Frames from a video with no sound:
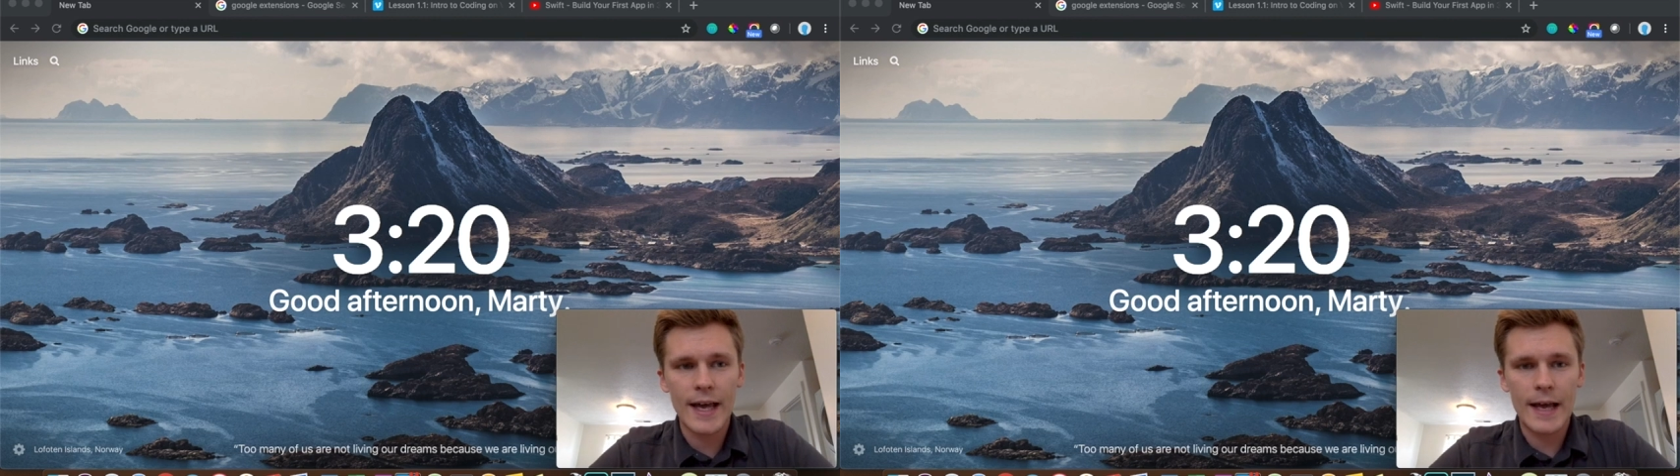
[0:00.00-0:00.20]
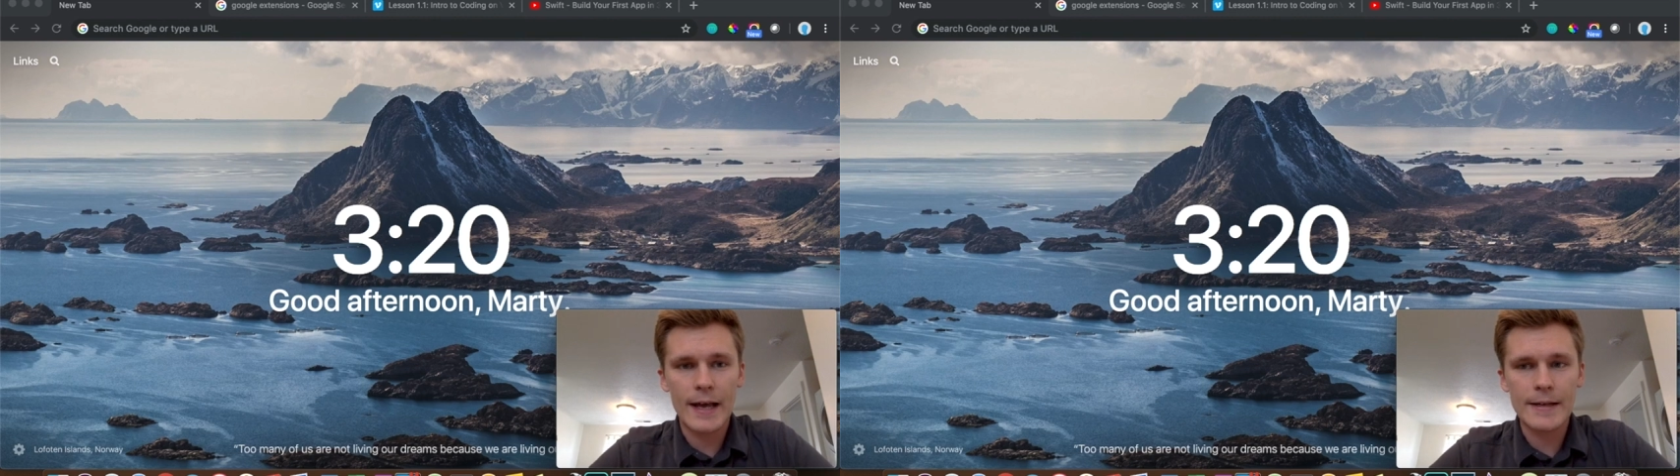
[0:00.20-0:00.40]

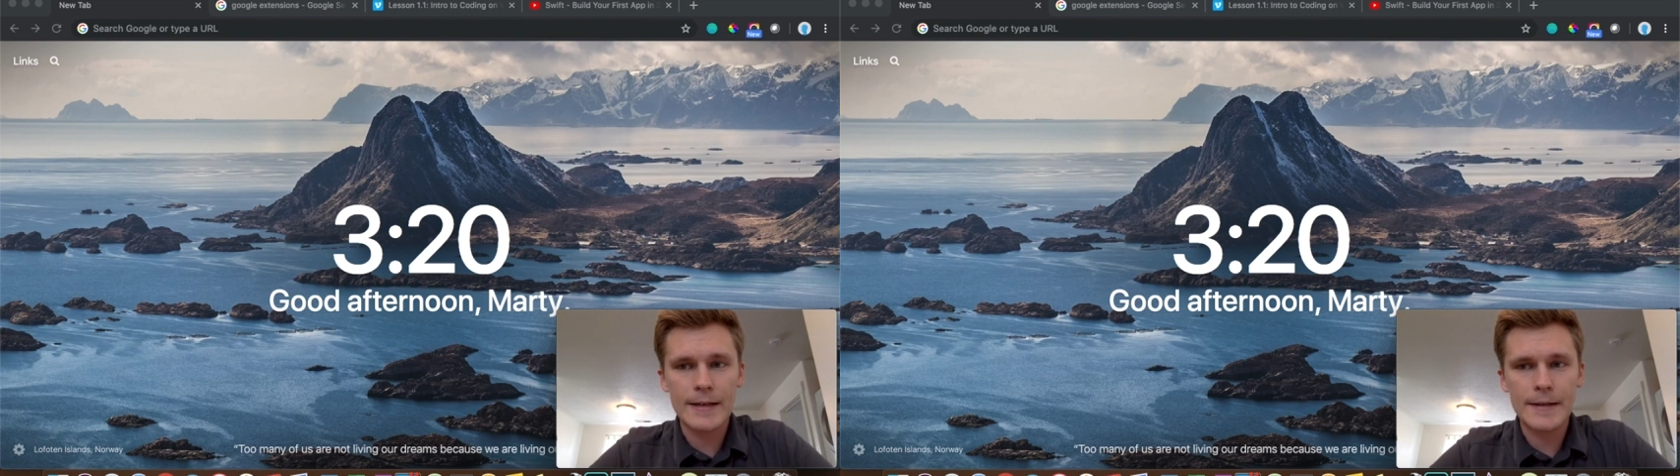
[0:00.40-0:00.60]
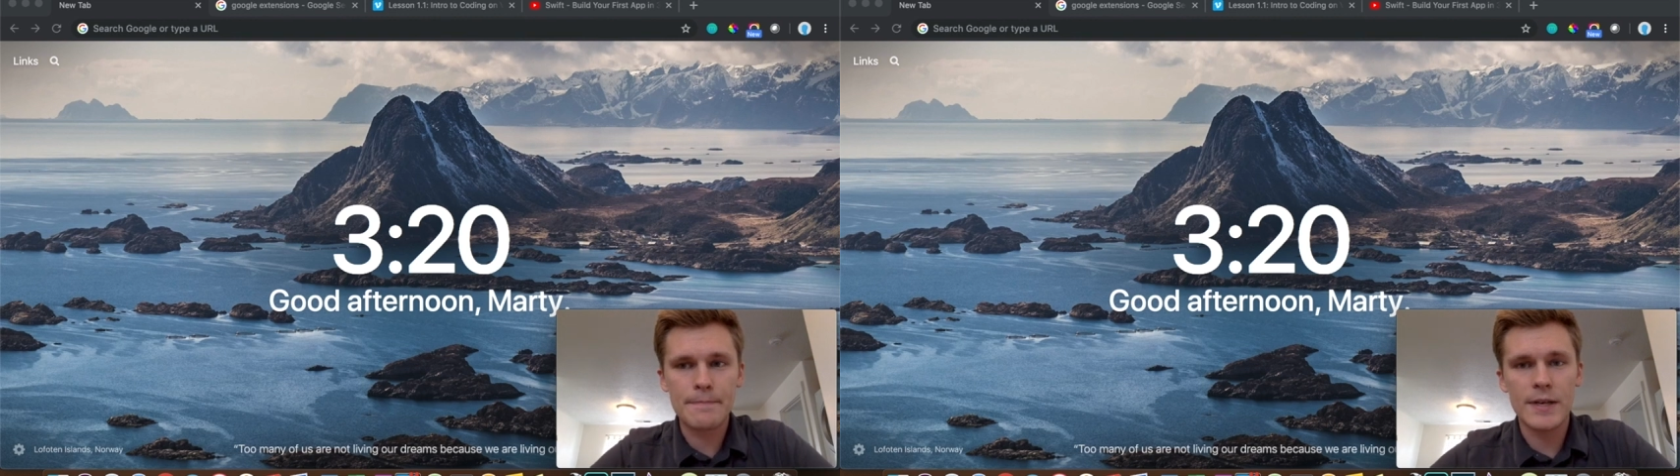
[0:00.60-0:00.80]
And
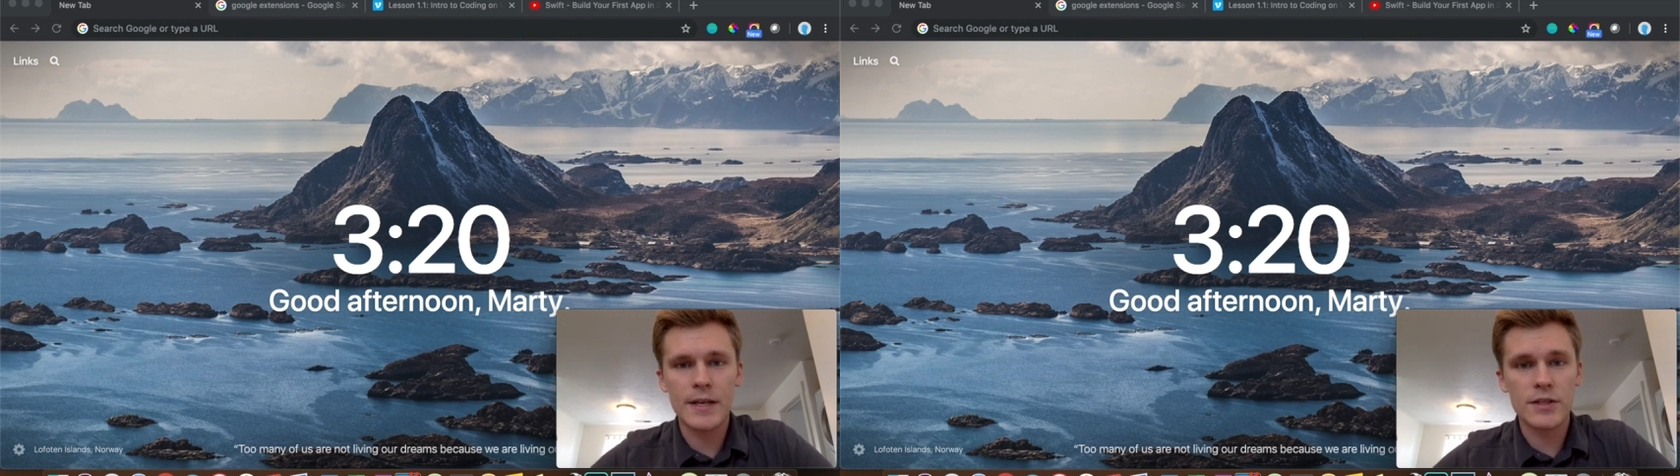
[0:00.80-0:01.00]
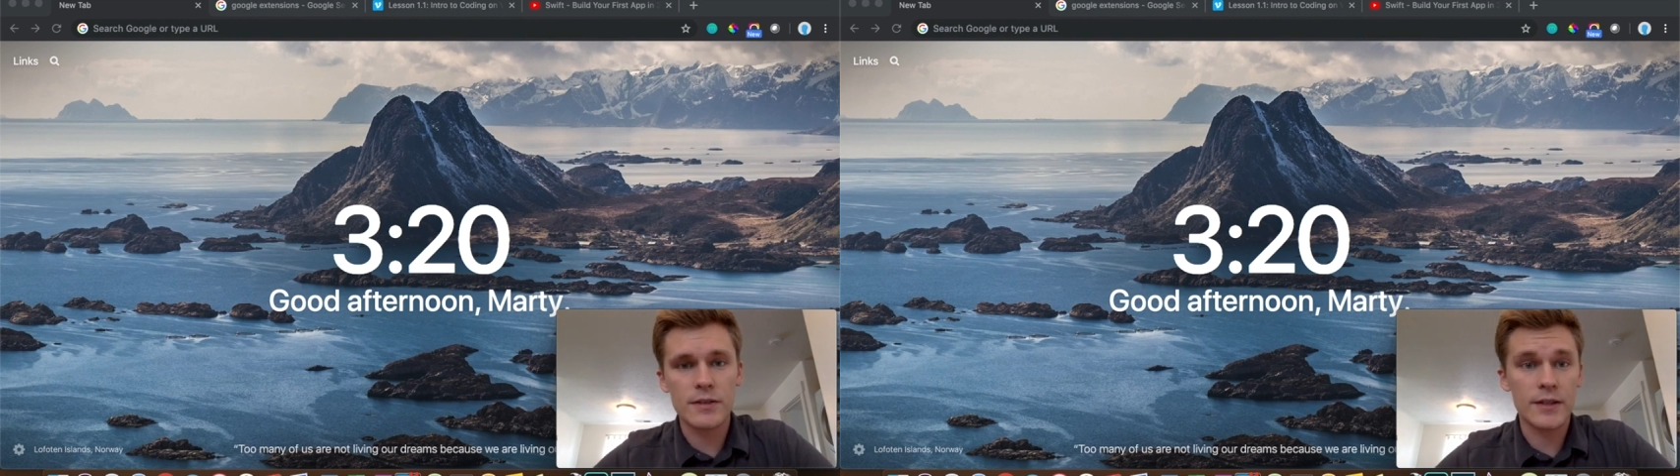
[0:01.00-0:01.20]

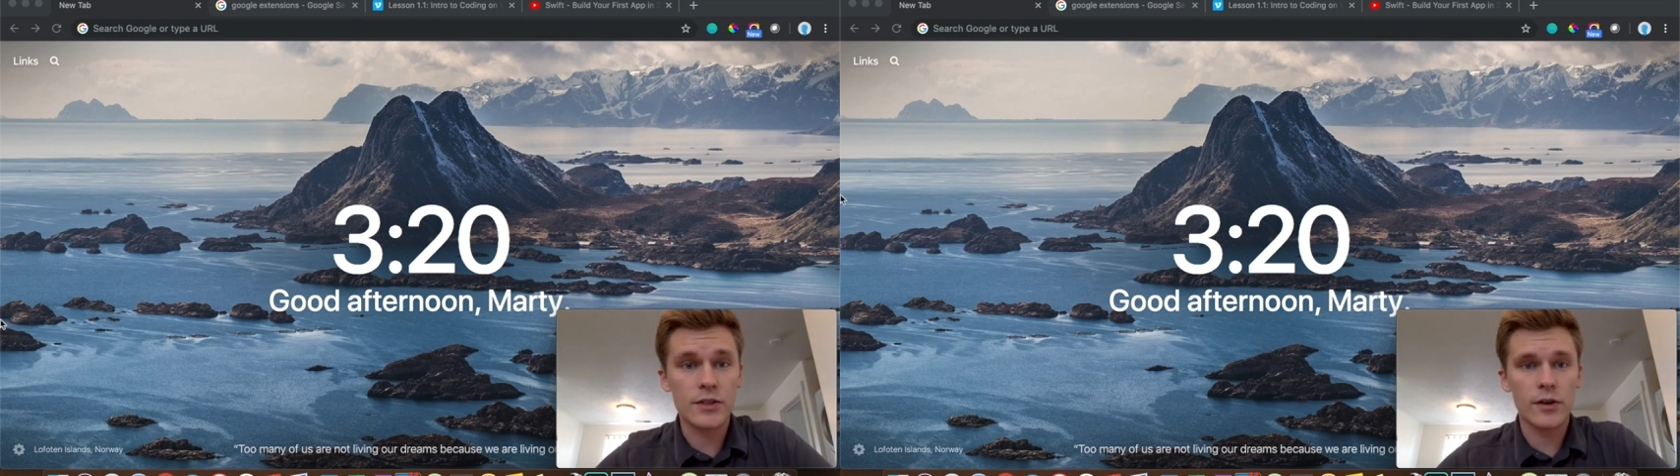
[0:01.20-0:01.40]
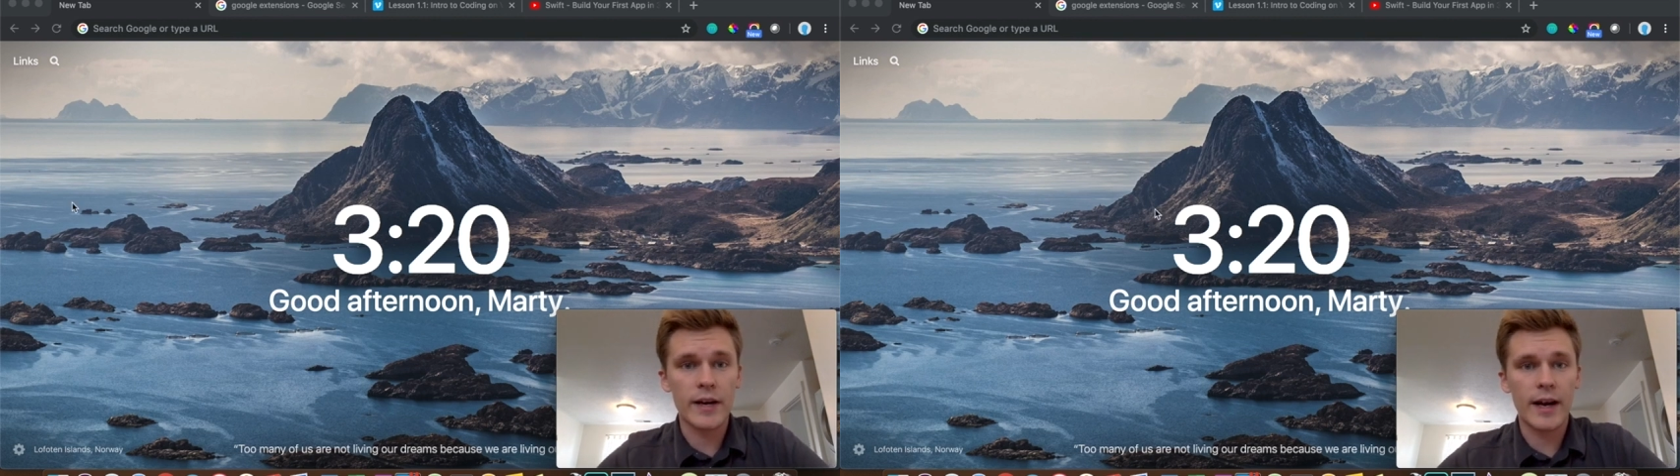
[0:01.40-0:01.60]

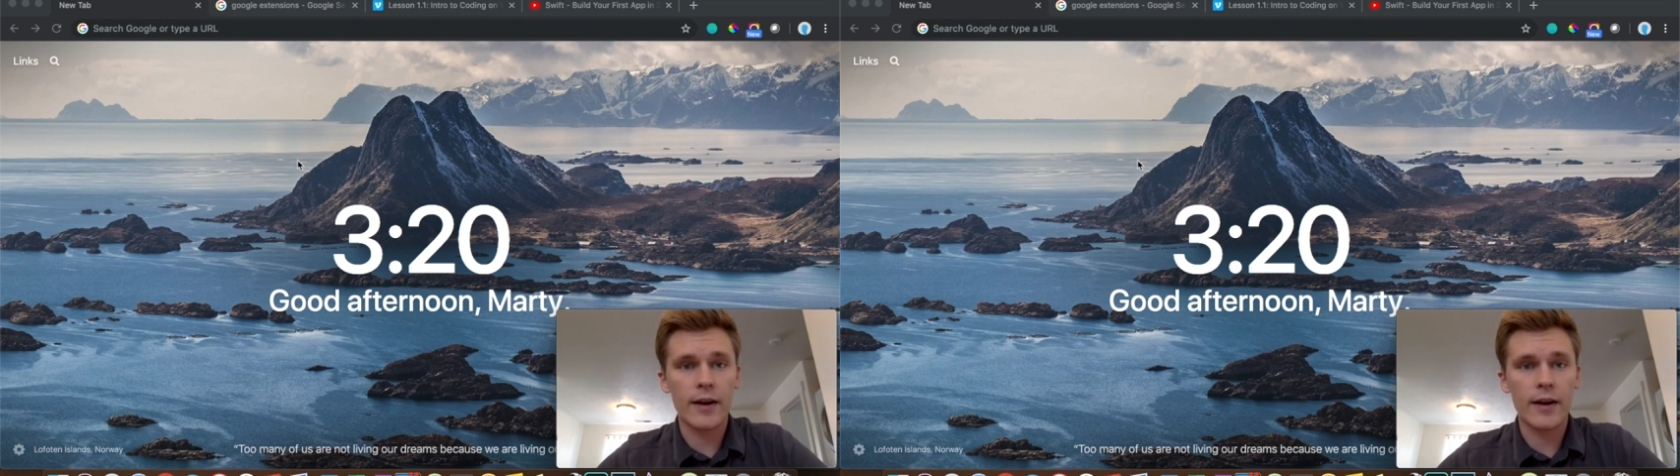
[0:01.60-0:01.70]
it's great.